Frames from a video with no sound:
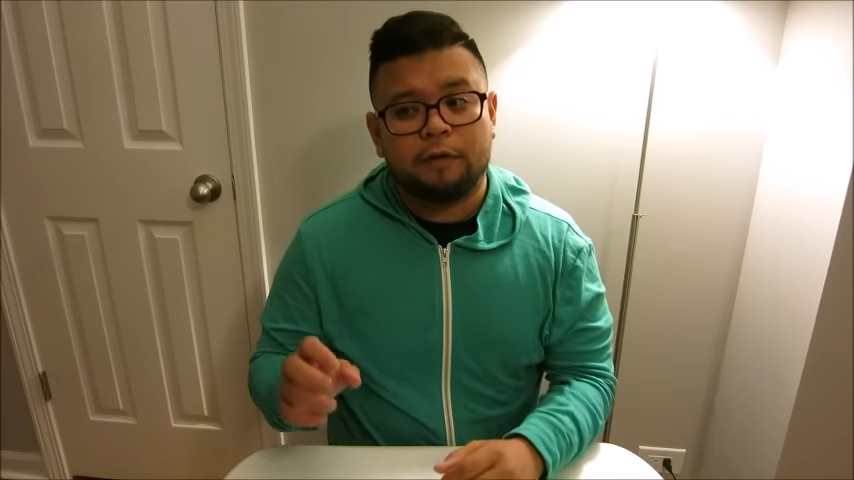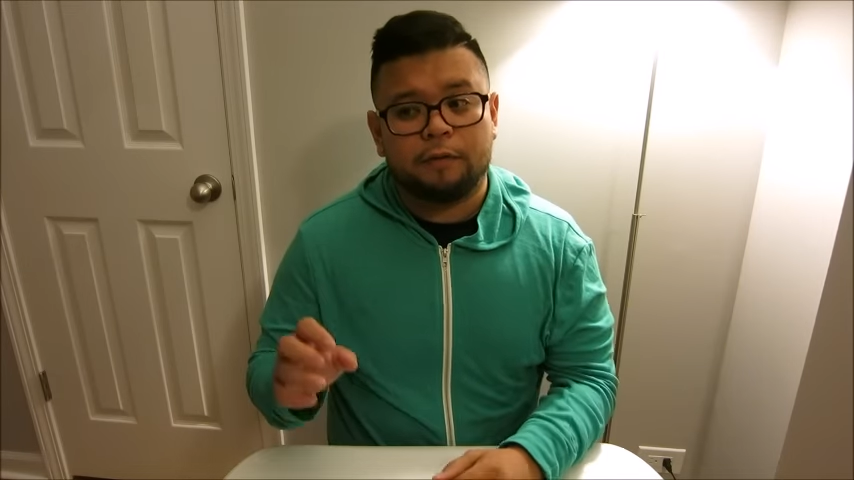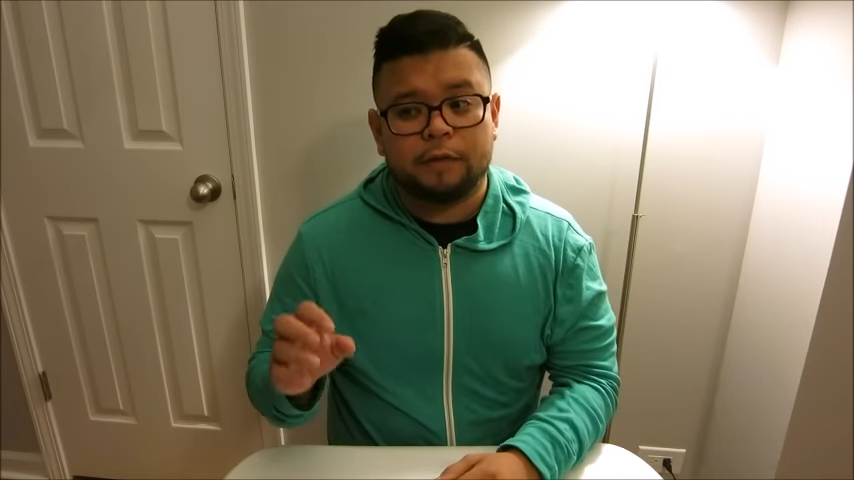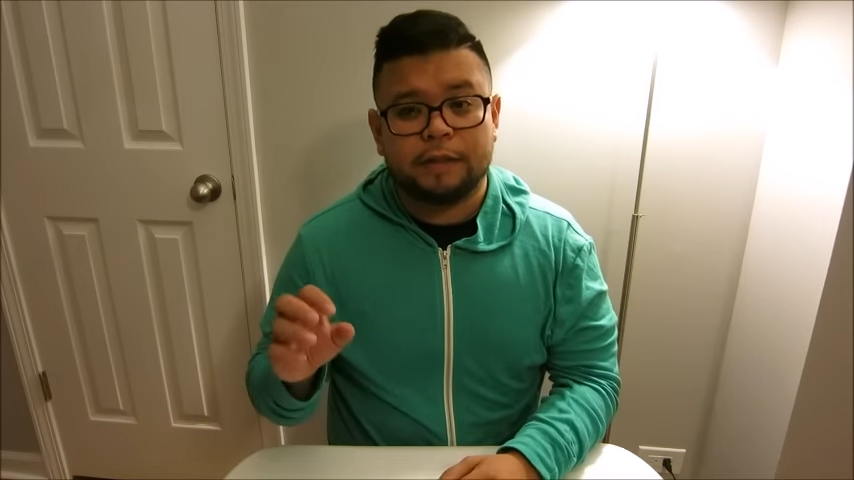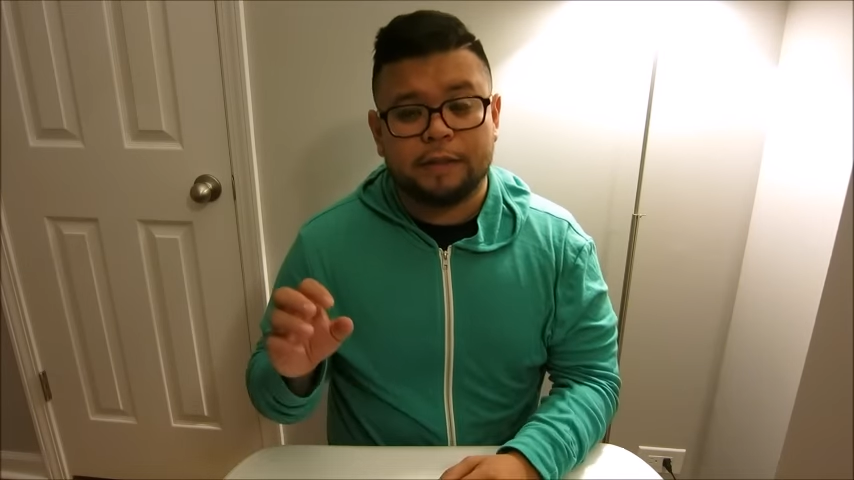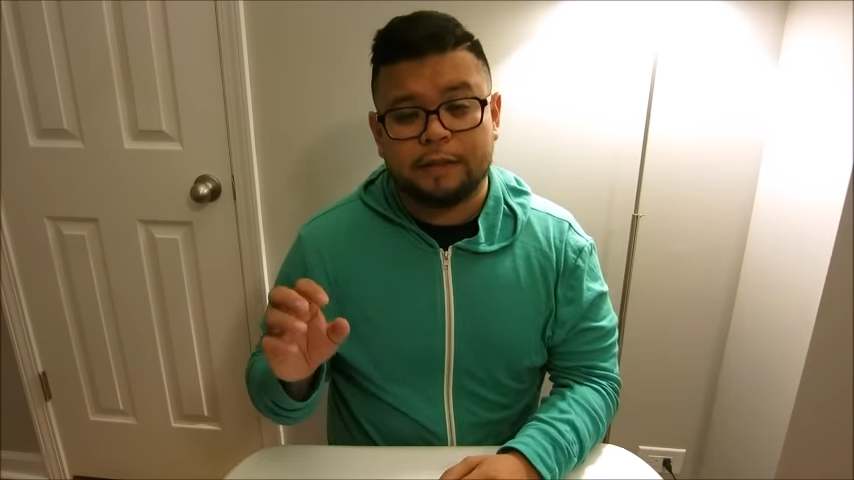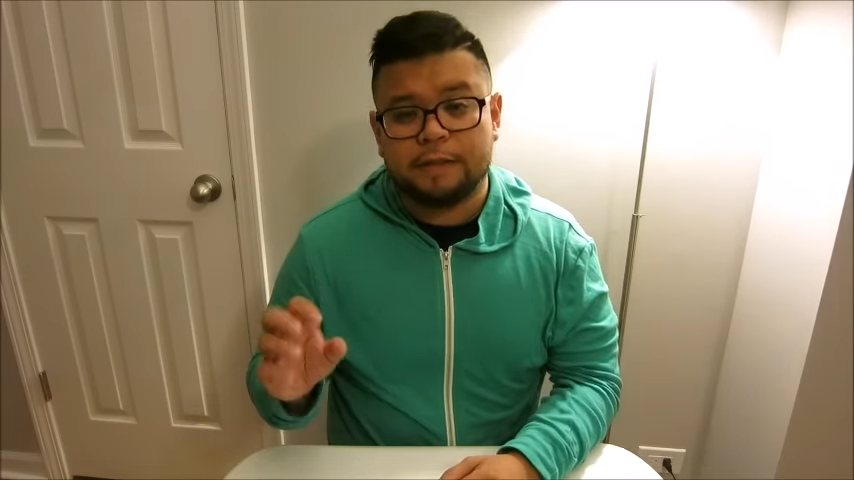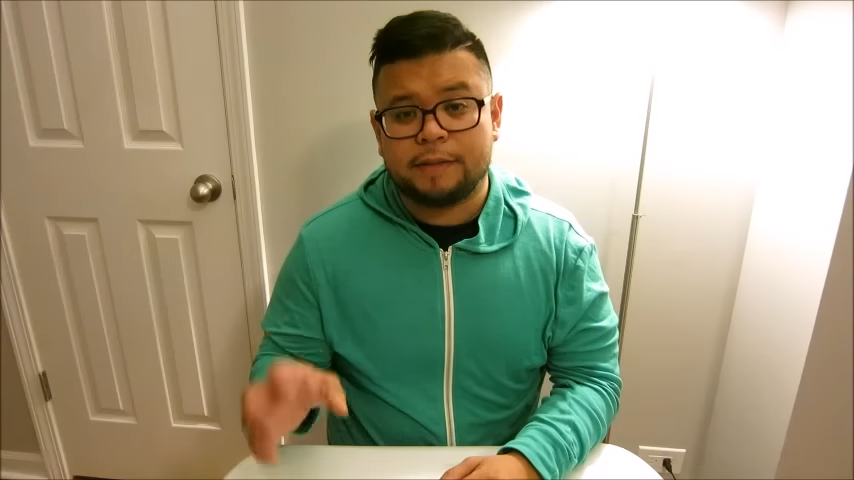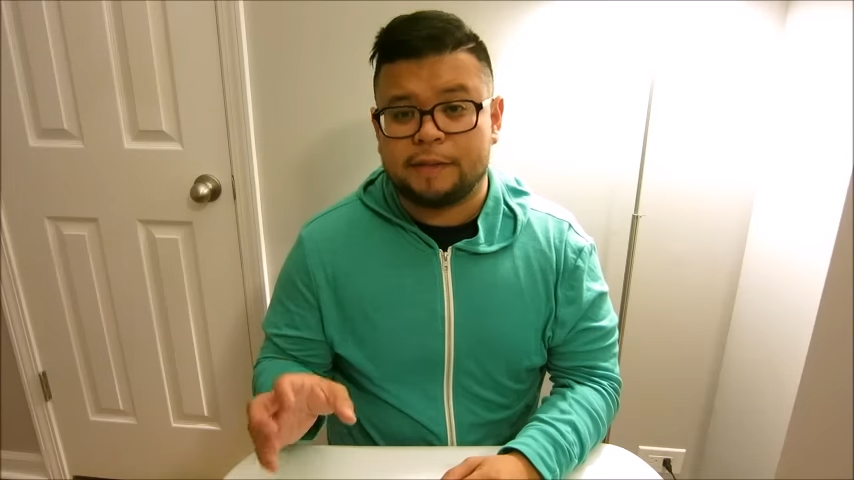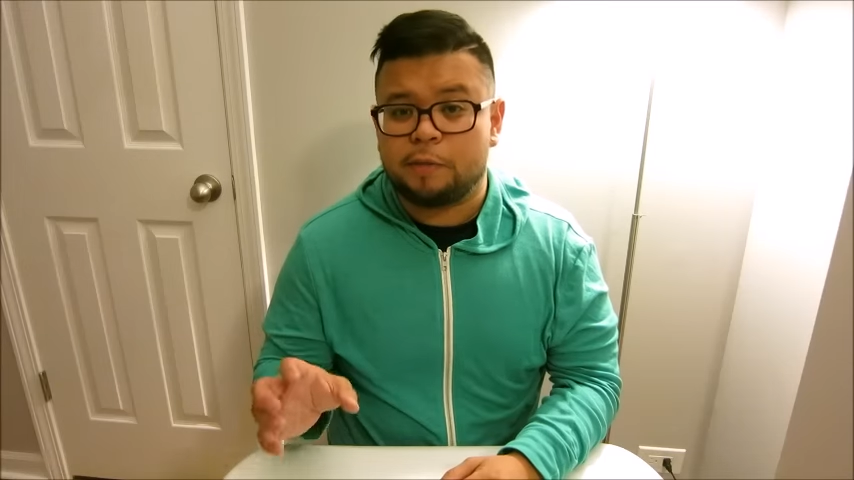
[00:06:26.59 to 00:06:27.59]
versus a
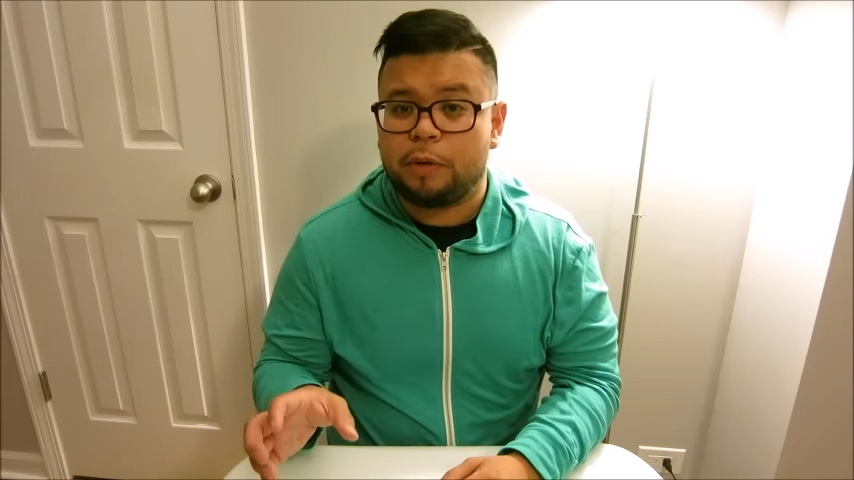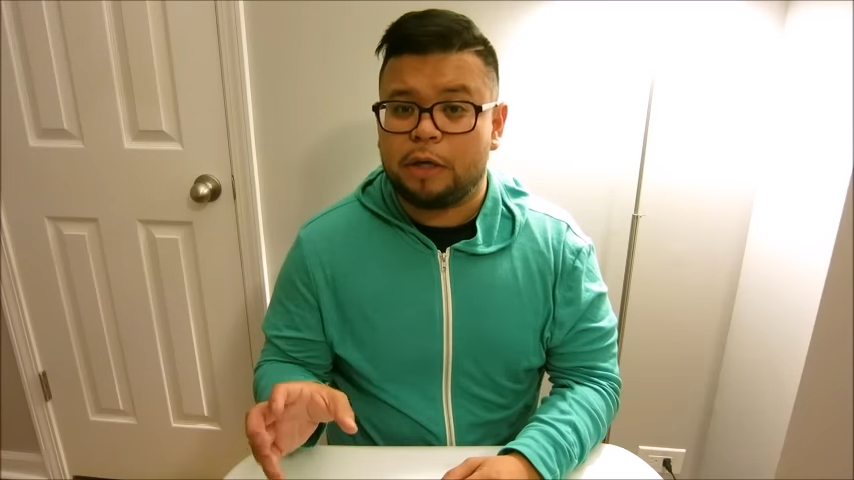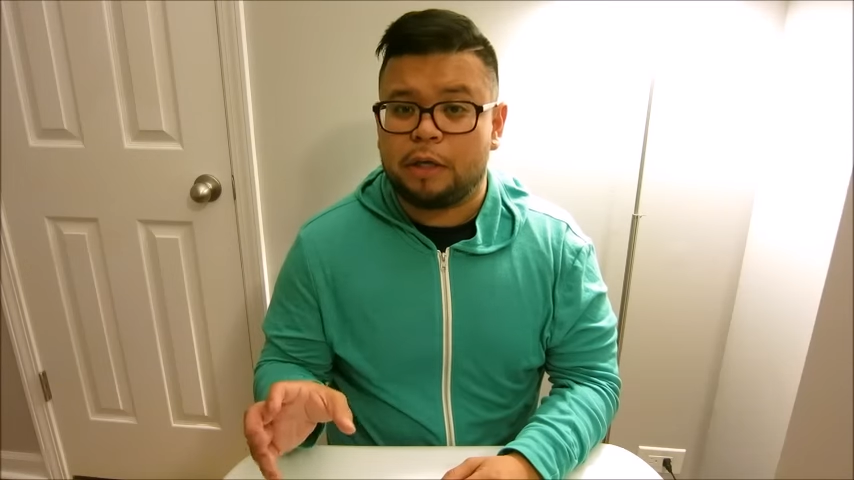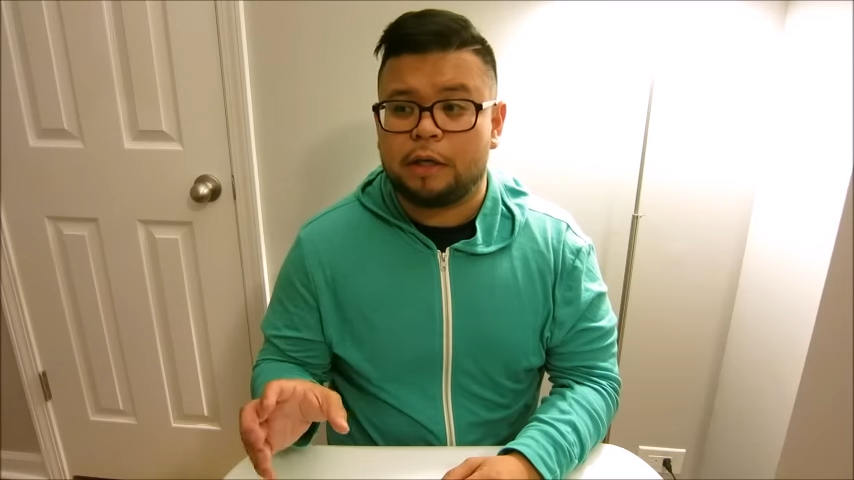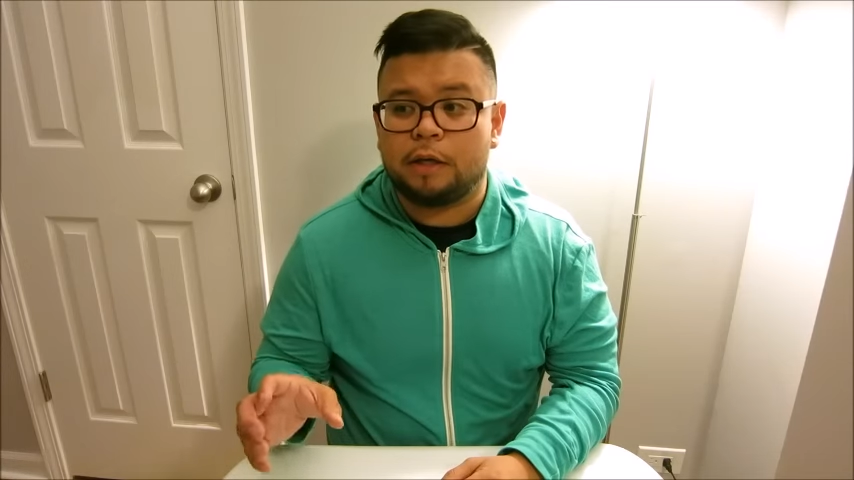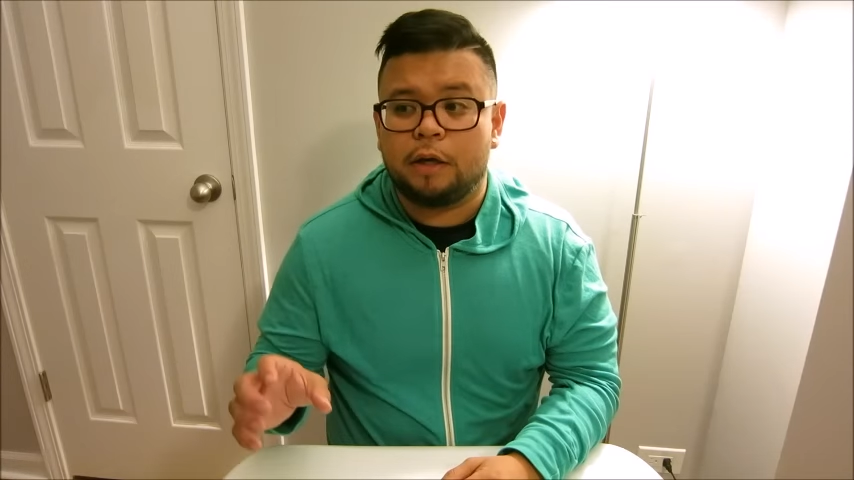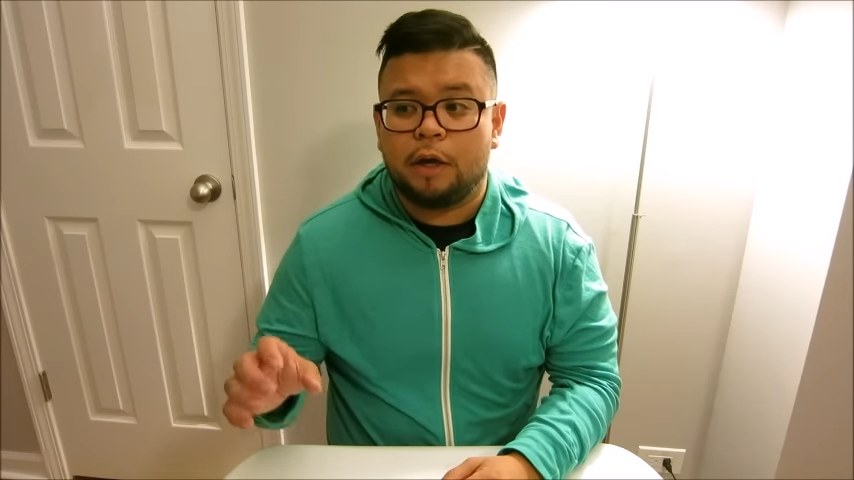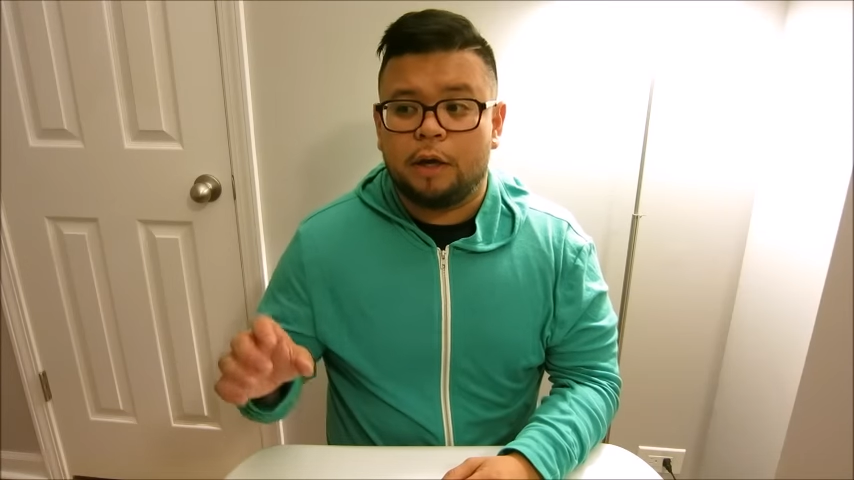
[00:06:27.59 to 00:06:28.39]
6P,